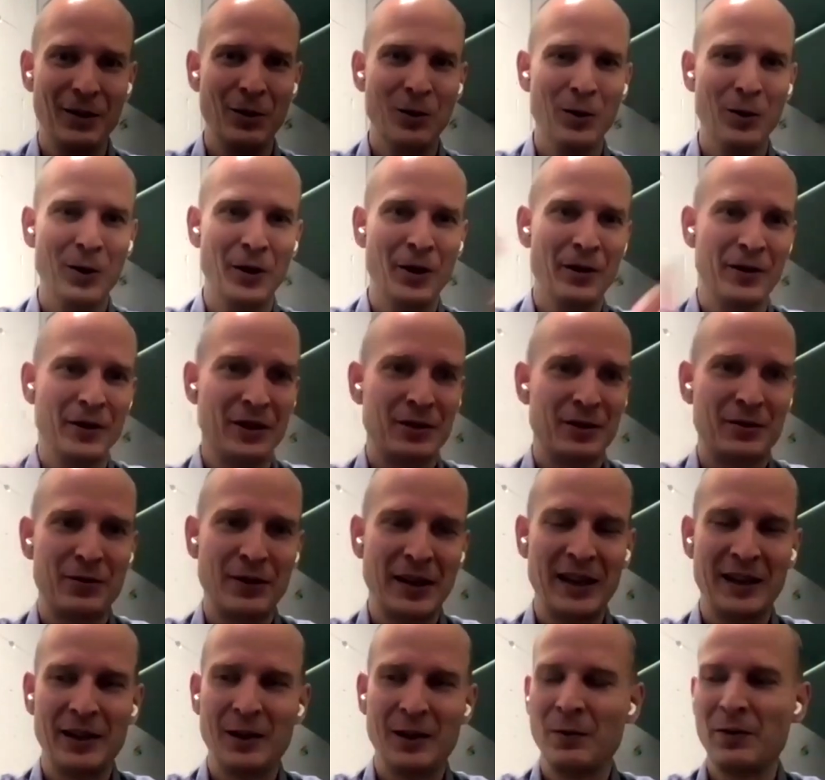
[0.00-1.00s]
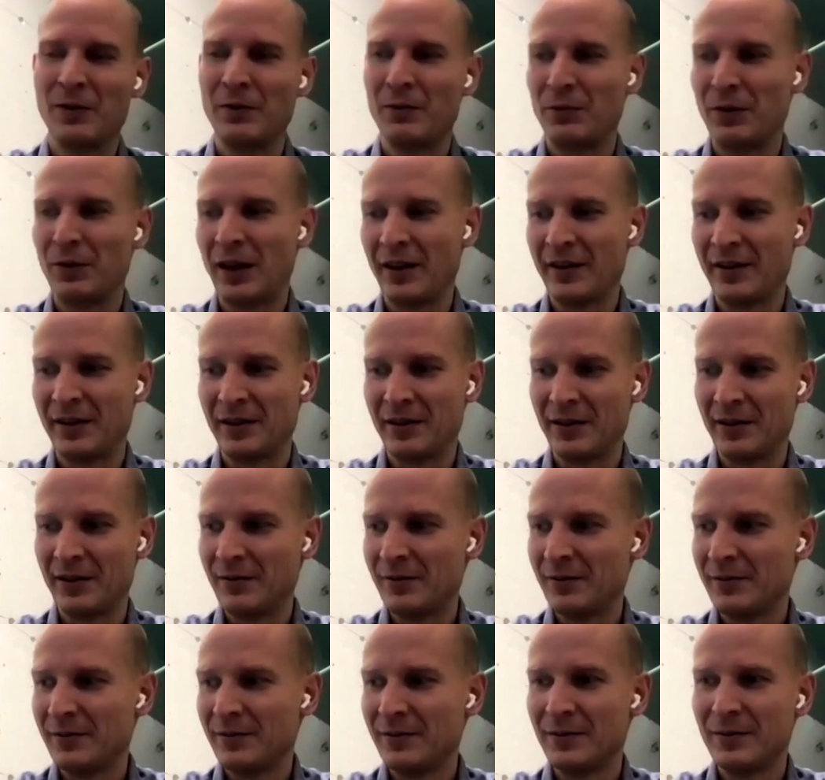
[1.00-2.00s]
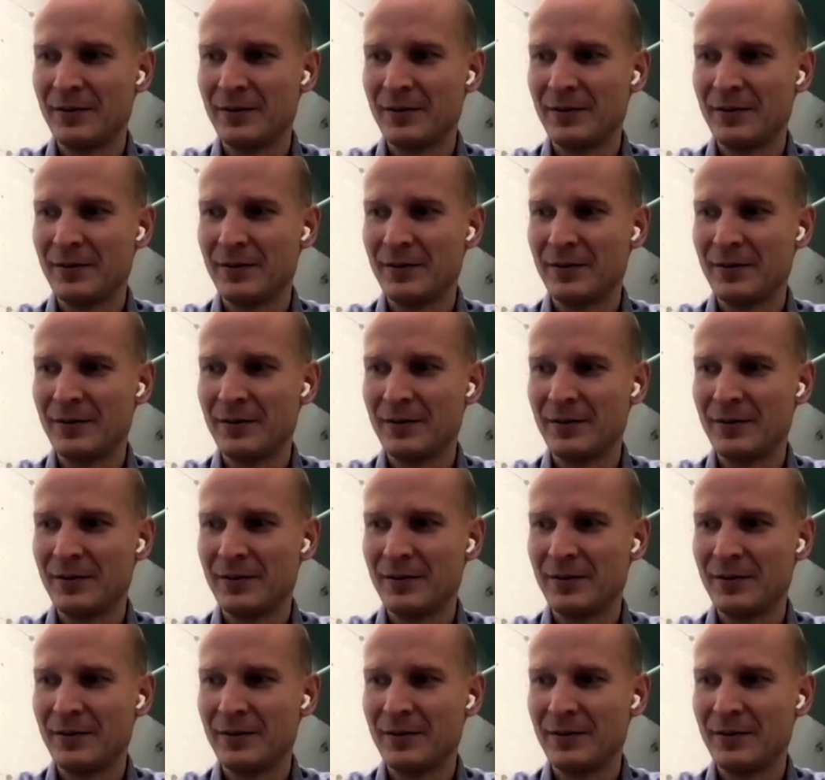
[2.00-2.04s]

learn the trade, rather